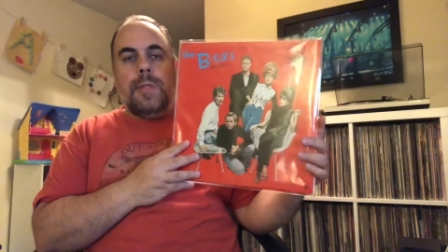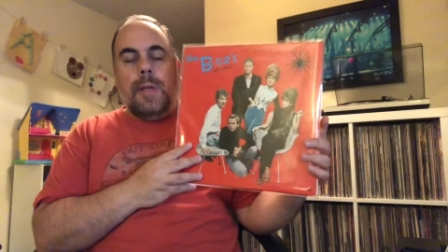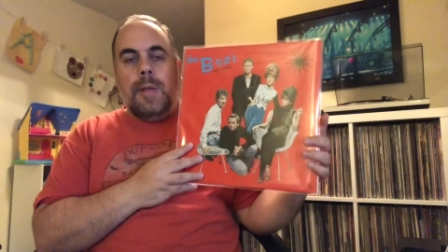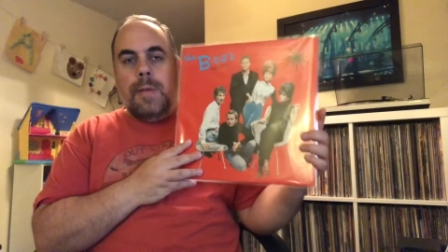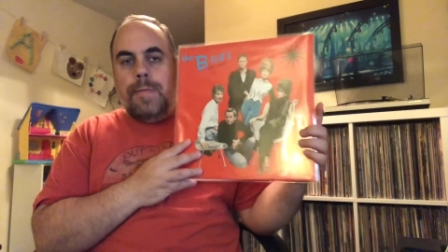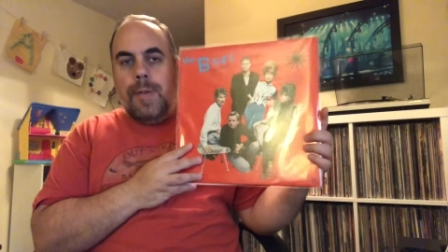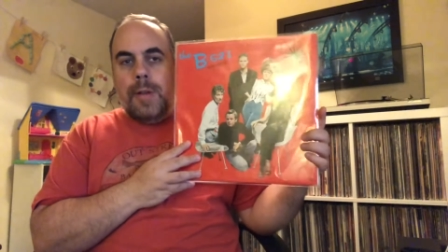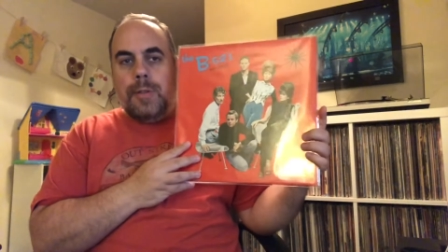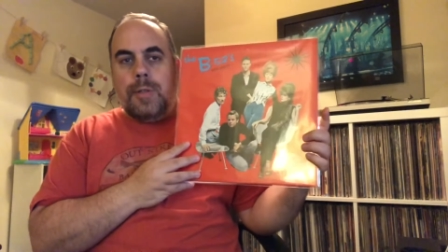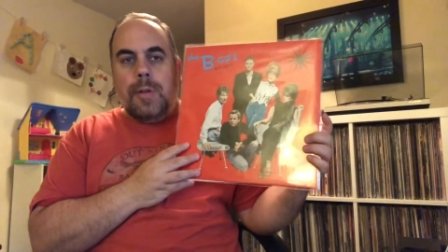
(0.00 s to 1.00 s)
The
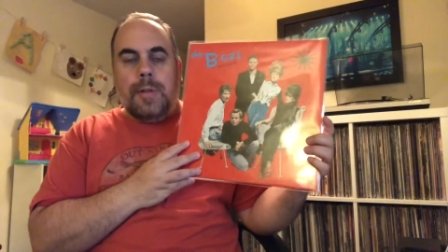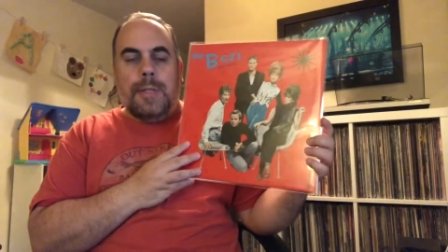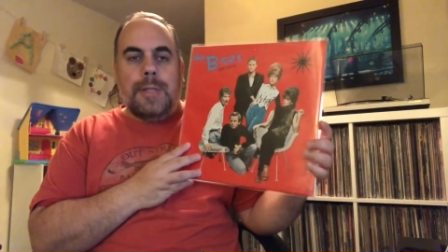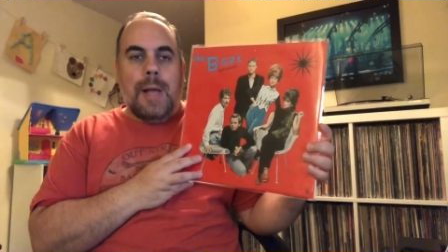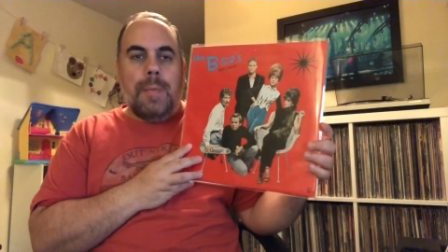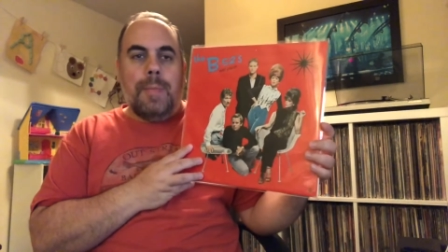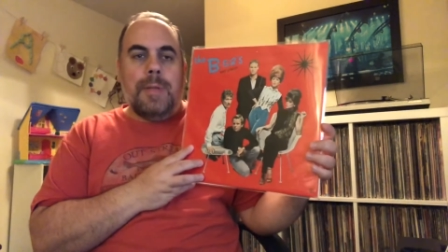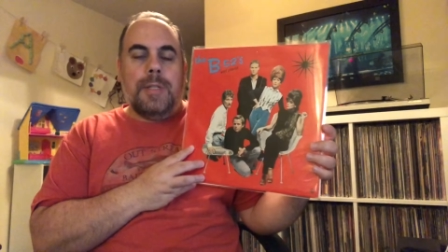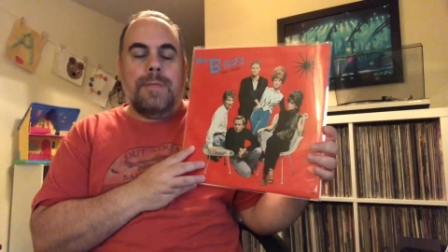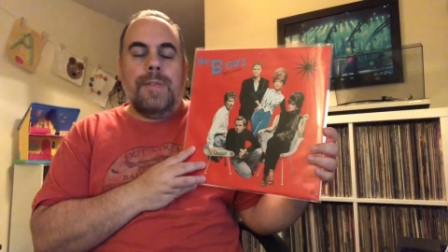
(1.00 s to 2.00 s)
final song on this album
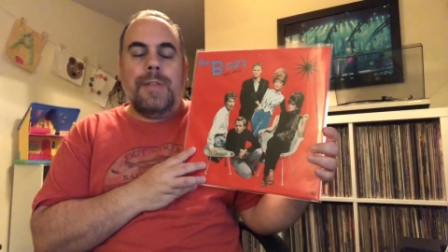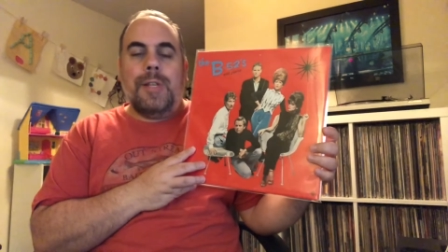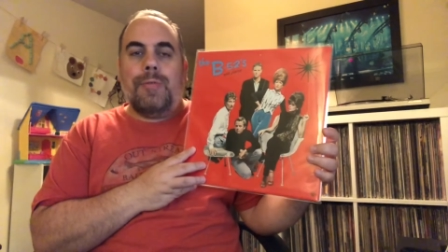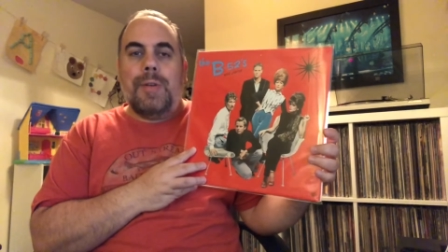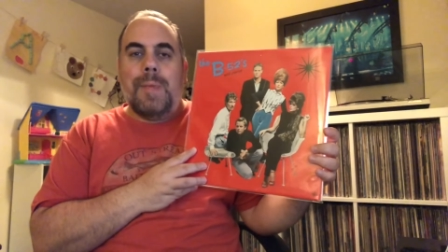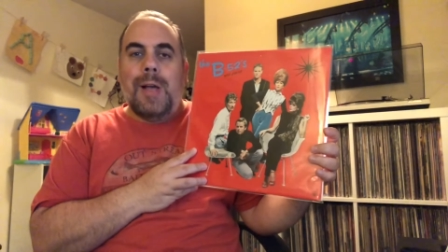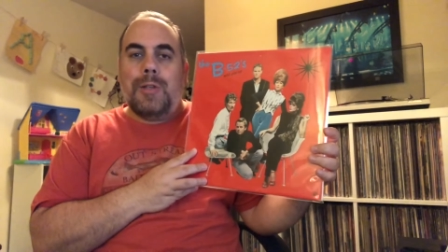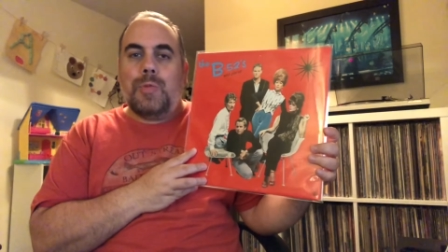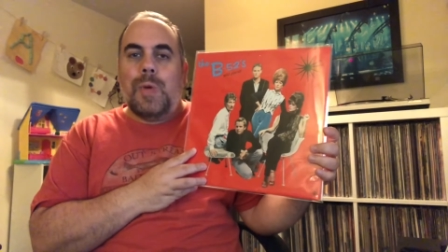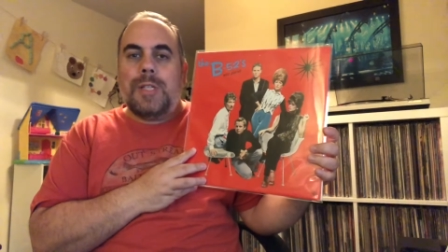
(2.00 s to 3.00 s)
is 53
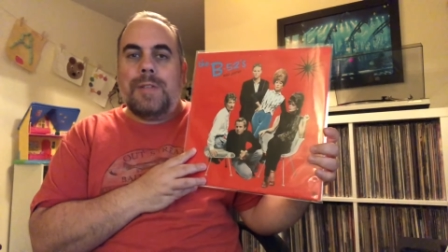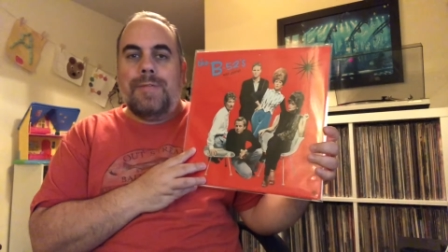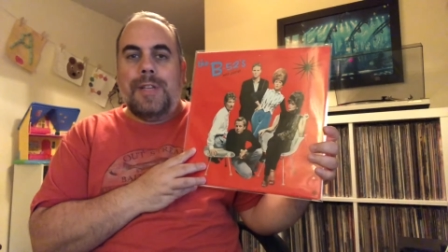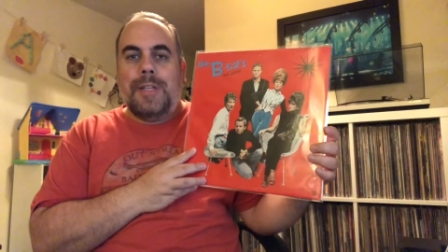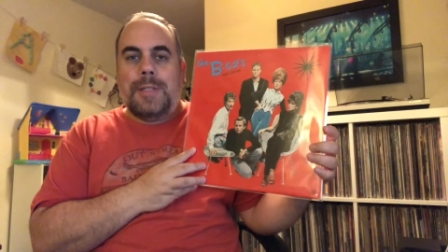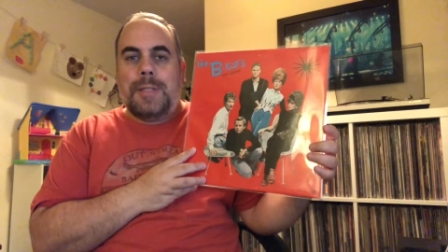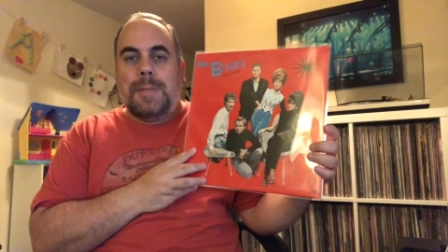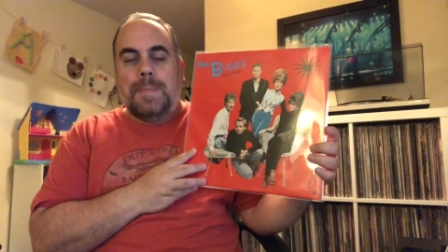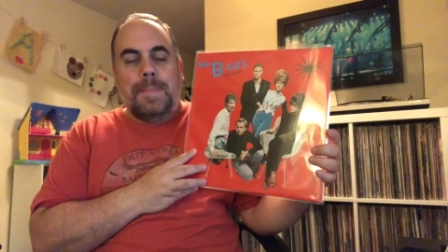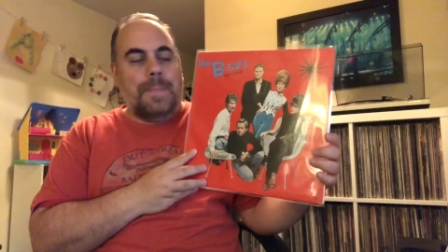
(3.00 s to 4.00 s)
Miles West of
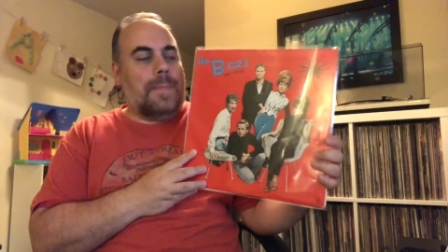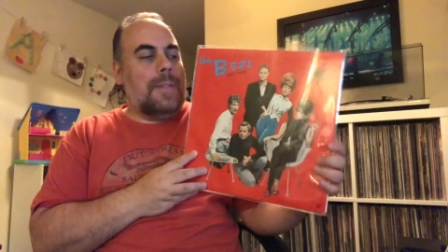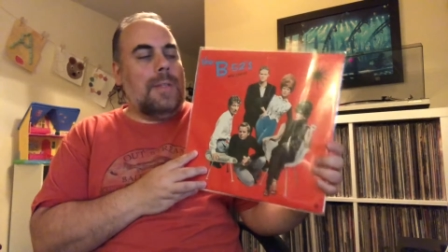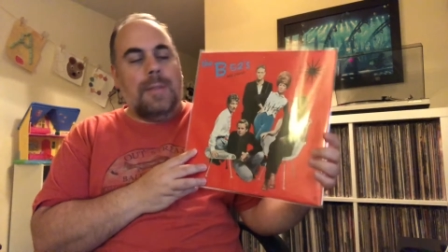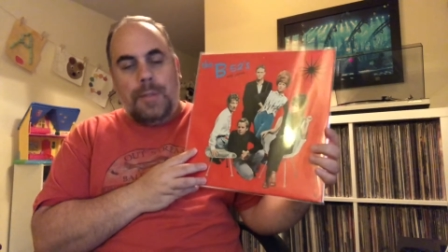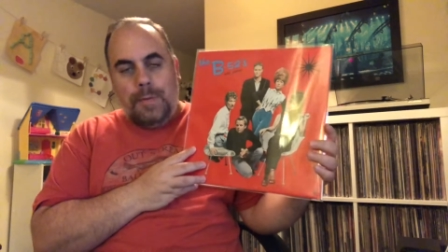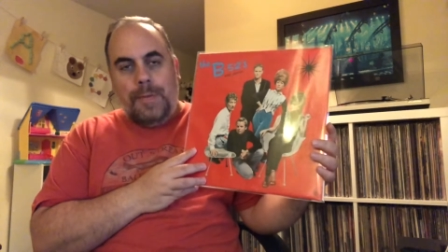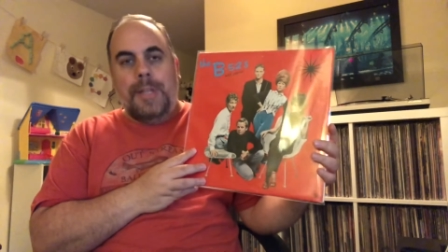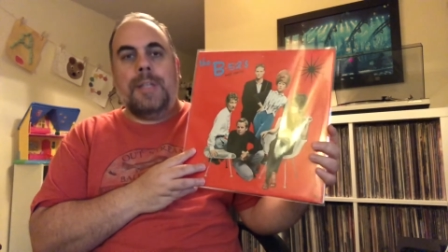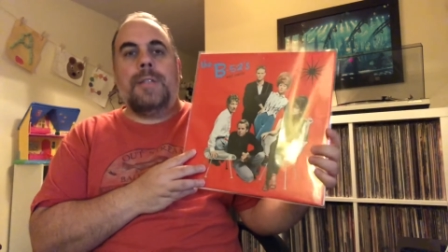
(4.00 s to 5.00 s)
Venus. So
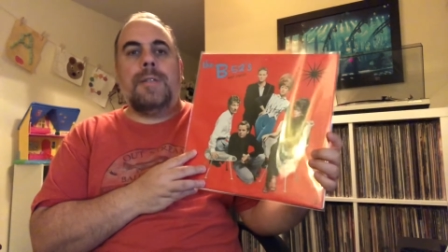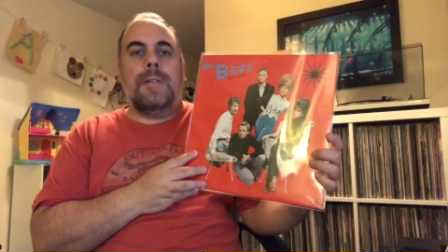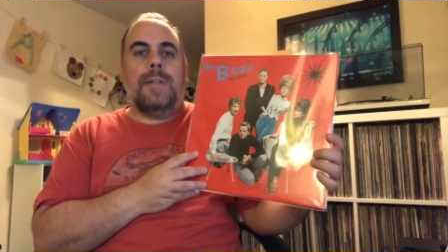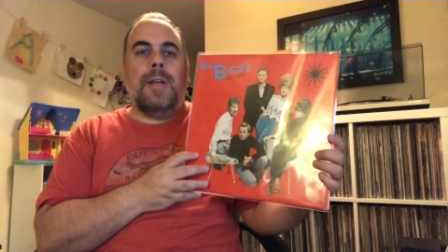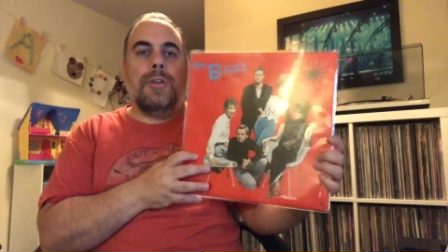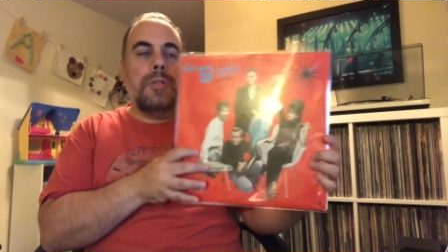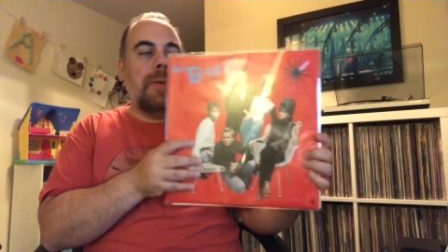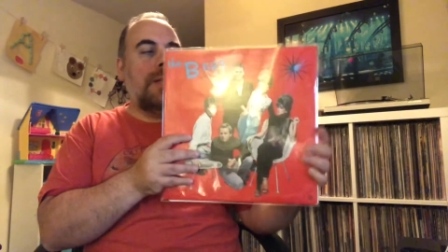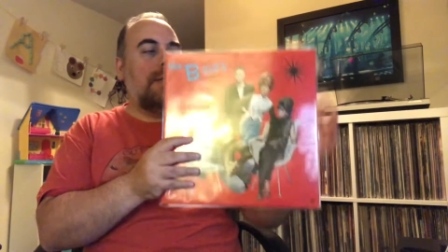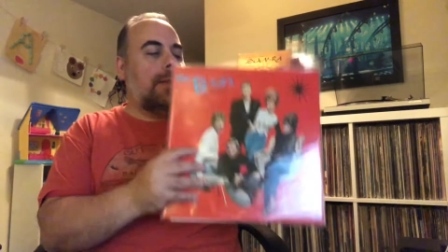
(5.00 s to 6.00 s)
Venus in outer
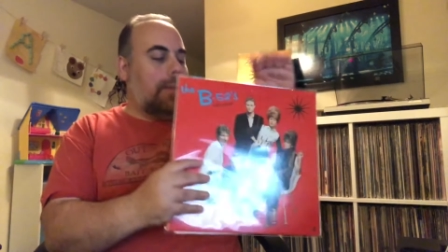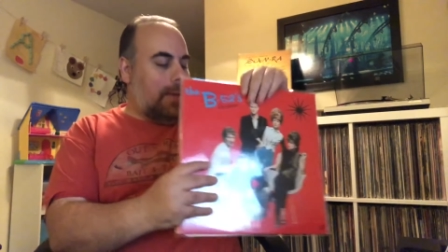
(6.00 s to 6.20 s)
space.